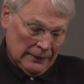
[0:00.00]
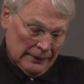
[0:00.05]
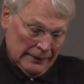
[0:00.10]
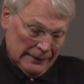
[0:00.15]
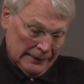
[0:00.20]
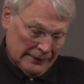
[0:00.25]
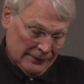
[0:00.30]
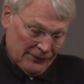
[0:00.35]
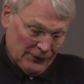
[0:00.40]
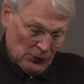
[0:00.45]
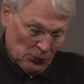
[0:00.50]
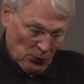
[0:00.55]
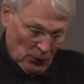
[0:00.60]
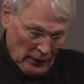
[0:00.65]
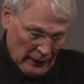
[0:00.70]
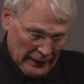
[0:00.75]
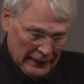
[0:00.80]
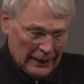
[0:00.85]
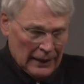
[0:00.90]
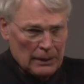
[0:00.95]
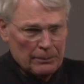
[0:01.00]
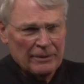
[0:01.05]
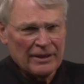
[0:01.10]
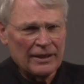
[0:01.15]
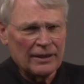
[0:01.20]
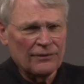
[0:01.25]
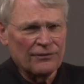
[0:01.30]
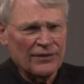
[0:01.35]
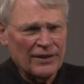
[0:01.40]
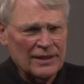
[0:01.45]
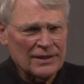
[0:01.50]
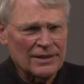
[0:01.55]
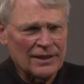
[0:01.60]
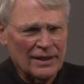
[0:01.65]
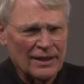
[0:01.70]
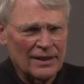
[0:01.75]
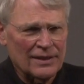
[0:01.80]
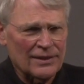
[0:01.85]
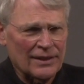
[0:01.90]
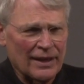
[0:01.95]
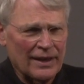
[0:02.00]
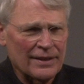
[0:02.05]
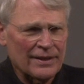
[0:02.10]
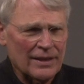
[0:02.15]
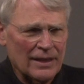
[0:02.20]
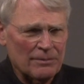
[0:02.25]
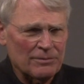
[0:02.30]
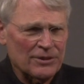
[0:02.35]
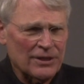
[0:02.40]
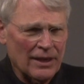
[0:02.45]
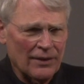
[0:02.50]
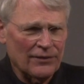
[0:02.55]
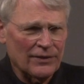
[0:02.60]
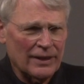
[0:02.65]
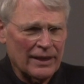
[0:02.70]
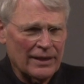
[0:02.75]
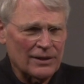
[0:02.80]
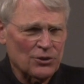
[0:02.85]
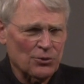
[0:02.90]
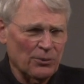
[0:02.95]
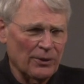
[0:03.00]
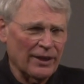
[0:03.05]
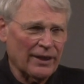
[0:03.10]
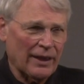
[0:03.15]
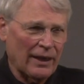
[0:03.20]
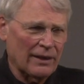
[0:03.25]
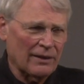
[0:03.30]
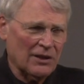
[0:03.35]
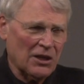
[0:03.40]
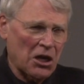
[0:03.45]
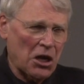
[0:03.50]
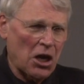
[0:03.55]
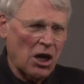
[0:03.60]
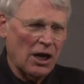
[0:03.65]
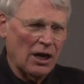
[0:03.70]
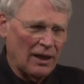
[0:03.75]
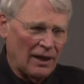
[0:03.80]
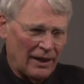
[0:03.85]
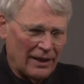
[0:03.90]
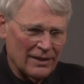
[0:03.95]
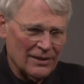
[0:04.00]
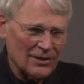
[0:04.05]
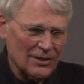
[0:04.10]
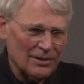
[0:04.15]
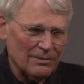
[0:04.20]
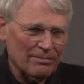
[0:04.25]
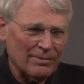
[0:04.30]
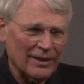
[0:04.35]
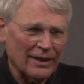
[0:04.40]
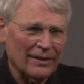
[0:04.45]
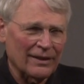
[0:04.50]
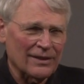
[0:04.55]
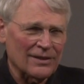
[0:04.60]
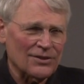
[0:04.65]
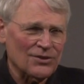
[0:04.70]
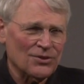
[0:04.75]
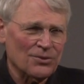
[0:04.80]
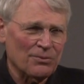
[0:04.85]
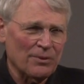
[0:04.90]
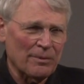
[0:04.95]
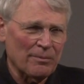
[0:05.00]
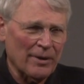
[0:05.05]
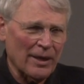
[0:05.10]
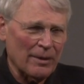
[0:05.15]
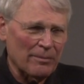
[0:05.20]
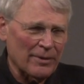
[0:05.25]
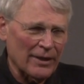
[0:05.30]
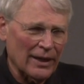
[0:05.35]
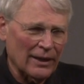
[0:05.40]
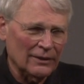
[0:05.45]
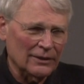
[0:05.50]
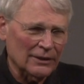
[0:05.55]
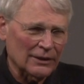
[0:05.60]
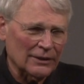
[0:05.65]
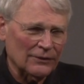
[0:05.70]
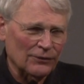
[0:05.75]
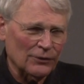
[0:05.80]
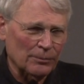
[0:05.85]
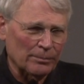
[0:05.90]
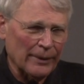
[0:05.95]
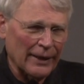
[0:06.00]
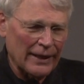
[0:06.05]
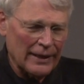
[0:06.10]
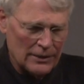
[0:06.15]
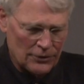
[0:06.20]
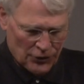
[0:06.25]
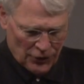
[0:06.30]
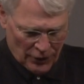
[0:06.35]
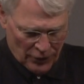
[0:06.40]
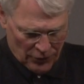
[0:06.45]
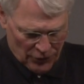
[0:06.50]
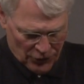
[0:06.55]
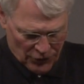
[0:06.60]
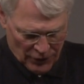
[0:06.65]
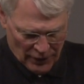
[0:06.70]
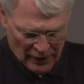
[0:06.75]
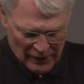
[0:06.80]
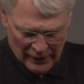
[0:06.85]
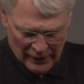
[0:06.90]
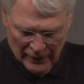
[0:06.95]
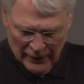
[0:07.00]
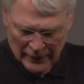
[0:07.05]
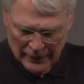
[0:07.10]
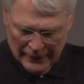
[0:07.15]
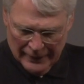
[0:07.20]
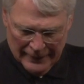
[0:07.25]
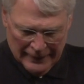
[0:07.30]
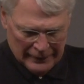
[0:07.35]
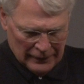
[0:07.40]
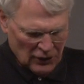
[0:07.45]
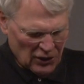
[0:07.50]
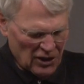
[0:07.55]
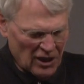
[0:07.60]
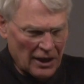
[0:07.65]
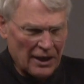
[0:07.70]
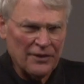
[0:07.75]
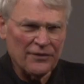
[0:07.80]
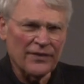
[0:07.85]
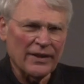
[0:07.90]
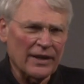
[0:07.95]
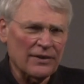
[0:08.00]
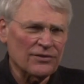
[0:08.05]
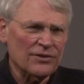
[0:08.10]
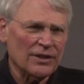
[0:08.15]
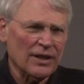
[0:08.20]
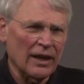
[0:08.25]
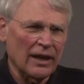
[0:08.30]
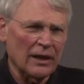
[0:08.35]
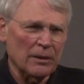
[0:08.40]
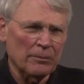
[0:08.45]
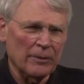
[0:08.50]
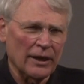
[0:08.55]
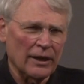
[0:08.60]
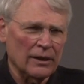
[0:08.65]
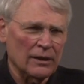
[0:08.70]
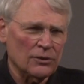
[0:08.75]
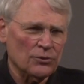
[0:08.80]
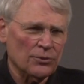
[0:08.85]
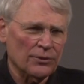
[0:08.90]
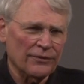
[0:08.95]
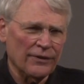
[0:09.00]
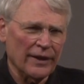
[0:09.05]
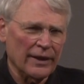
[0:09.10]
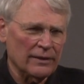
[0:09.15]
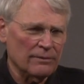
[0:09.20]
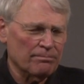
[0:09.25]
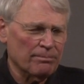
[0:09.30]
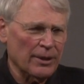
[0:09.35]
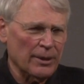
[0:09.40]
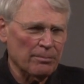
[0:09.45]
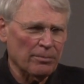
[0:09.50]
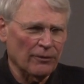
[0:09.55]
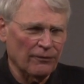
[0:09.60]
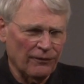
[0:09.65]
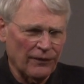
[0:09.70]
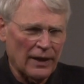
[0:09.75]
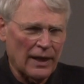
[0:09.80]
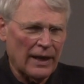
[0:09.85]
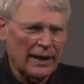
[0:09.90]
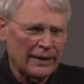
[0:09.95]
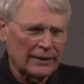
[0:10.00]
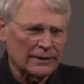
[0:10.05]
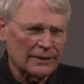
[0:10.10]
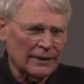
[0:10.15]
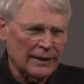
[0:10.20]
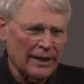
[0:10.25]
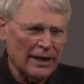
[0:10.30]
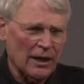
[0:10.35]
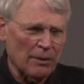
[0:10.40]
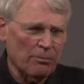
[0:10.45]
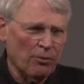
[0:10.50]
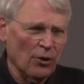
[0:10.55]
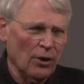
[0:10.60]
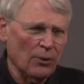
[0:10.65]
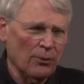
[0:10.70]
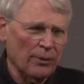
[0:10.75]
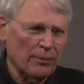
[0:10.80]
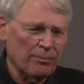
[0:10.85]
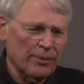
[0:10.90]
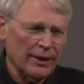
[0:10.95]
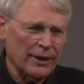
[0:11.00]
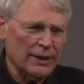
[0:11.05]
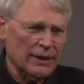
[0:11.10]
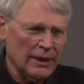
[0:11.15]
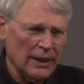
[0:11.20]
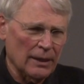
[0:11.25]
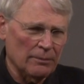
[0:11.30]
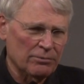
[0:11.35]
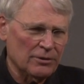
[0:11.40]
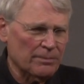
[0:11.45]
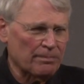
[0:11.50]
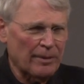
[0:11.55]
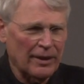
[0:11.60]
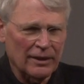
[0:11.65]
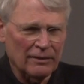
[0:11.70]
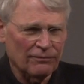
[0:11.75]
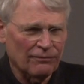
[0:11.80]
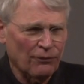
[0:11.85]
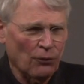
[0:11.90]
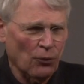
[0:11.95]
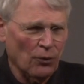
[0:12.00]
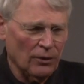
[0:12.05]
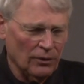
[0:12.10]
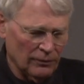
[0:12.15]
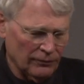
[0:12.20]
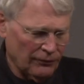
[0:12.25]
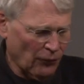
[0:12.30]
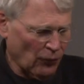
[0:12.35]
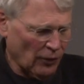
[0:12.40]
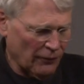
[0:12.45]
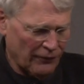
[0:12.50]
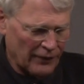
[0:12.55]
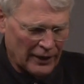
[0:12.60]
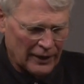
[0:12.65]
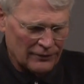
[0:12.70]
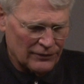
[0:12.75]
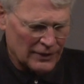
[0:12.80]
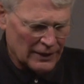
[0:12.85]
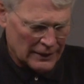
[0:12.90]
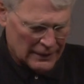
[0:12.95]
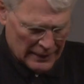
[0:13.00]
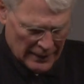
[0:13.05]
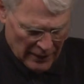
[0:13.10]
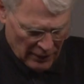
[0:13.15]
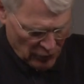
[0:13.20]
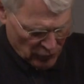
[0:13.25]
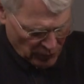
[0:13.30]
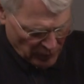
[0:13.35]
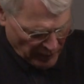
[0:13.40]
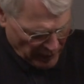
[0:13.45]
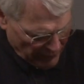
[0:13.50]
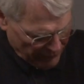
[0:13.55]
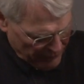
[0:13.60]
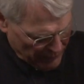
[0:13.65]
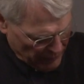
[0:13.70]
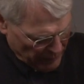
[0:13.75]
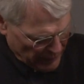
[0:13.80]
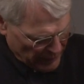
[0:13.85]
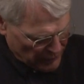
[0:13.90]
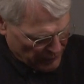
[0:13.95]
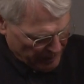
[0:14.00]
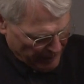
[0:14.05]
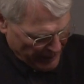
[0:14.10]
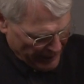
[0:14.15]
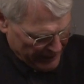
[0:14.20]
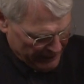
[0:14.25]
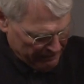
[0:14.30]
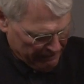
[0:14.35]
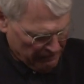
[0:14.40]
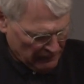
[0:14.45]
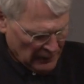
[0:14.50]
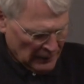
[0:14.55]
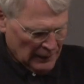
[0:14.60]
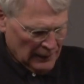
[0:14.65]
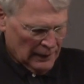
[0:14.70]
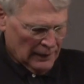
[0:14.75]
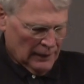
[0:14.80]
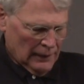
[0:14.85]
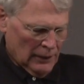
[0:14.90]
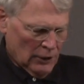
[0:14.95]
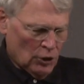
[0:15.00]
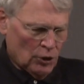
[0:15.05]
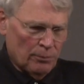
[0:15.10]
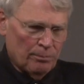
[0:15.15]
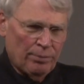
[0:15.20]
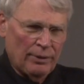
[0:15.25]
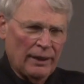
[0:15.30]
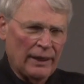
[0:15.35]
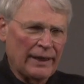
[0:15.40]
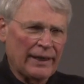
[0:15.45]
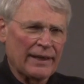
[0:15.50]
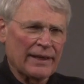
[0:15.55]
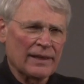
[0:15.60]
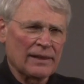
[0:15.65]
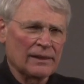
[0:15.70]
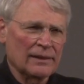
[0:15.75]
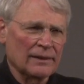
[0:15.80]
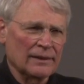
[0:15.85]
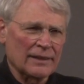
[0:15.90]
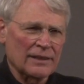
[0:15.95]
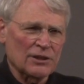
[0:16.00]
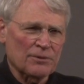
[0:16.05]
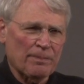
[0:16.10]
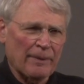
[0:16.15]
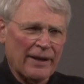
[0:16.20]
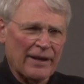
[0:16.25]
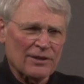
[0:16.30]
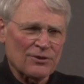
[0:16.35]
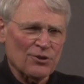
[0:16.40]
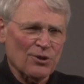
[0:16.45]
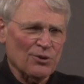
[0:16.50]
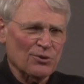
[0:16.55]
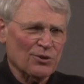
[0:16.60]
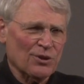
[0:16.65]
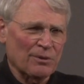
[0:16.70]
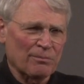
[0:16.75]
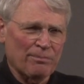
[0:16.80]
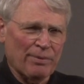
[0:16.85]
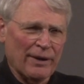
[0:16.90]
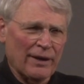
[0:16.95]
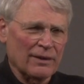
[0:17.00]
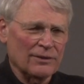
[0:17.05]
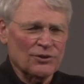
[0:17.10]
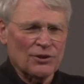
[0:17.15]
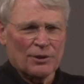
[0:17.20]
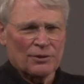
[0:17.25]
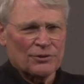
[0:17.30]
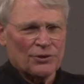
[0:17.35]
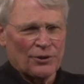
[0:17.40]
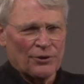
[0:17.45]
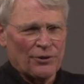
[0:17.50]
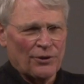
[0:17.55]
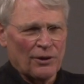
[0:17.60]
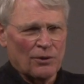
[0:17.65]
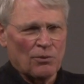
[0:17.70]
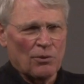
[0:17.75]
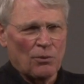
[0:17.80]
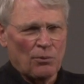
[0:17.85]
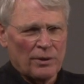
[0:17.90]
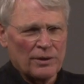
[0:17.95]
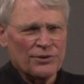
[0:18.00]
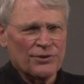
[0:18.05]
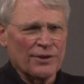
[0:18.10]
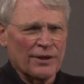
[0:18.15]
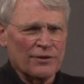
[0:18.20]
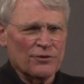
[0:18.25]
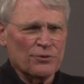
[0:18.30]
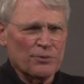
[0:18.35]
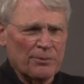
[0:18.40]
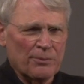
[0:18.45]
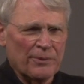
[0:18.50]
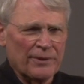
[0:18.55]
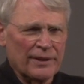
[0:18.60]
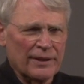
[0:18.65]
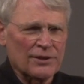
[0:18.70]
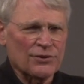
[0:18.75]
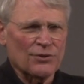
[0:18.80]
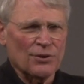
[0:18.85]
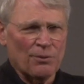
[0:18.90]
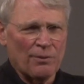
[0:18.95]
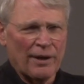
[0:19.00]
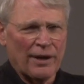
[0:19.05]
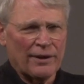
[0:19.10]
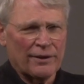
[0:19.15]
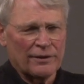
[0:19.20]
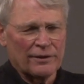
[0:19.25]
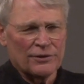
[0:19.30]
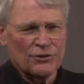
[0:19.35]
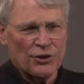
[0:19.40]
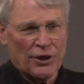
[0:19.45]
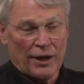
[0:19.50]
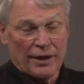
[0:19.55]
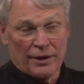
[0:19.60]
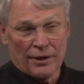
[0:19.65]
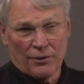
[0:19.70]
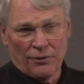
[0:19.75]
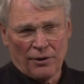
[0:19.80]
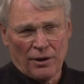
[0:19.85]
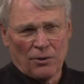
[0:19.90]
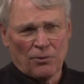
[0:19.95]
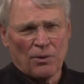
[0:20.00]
And if you want to come in and visit us anytime, 7 days a week, and call us, because we may be out looking for banjos. I know a lot of you have Sky Miles. We've had people fly into the airport. We pick you up, spend 4 or 5, 6 hours, whatever you want to spend, play these banjos, compare. So you're going, well, what's the difference between this and a regular JD Crowe?